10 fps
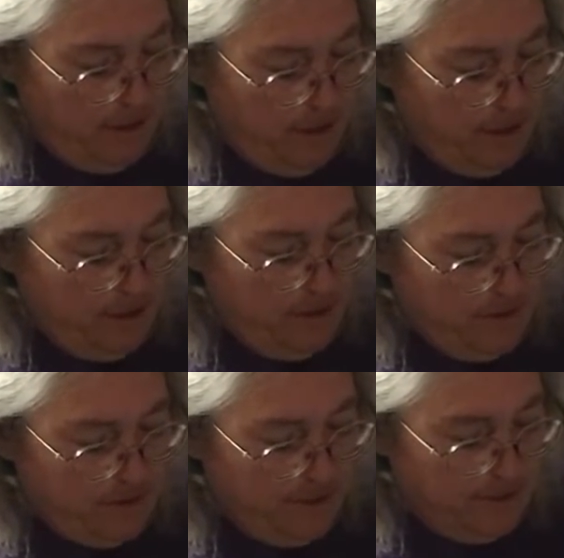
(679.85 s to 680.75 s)
And you
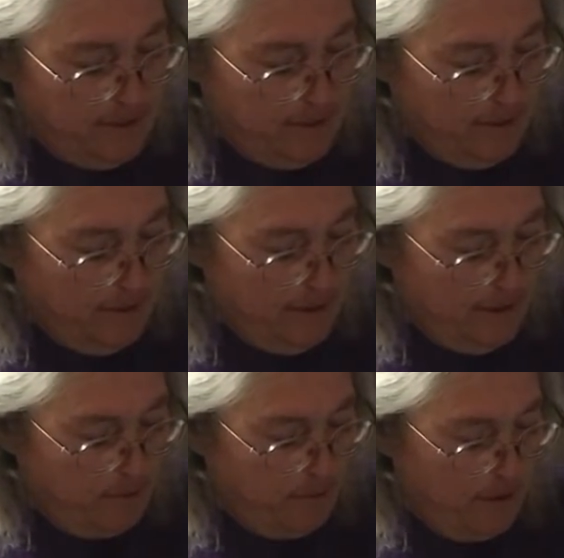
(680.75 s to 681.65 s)
just take this little
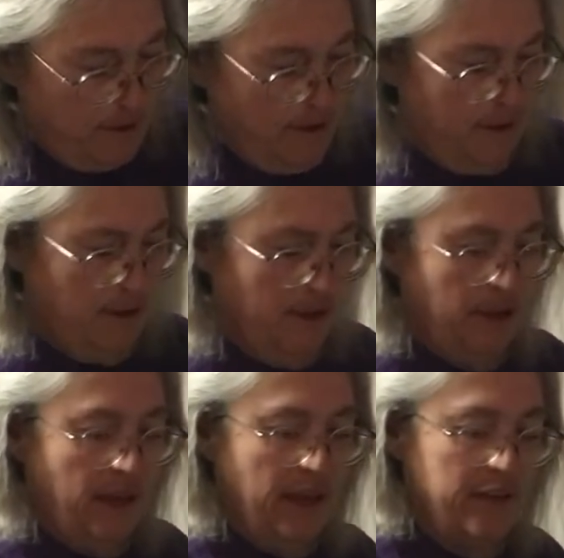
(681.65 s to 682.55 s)
cup
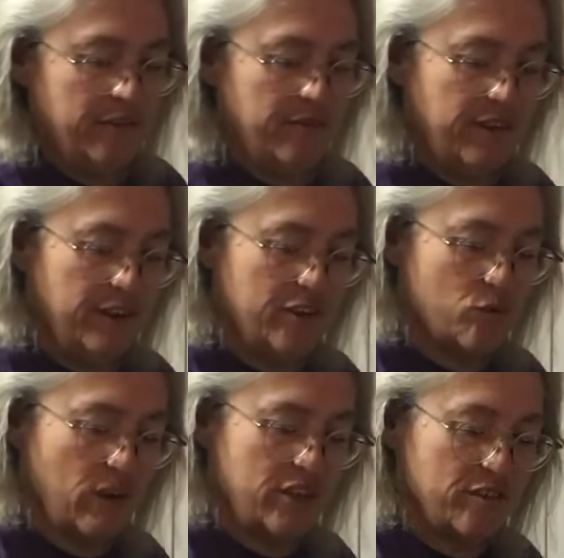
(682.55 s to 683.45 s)
and you fill this
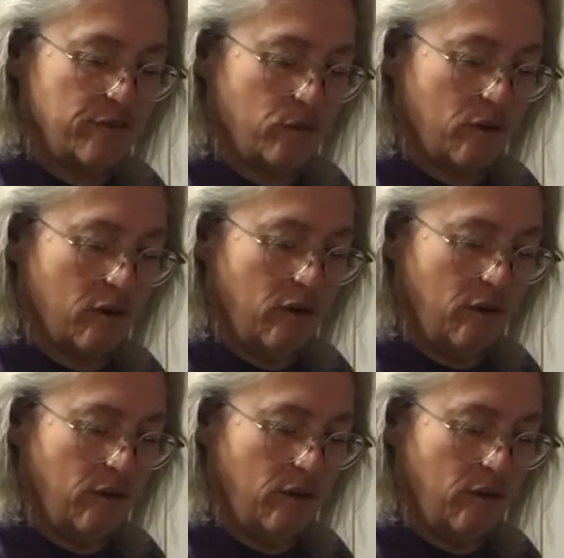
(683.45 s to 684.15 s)
reservoir.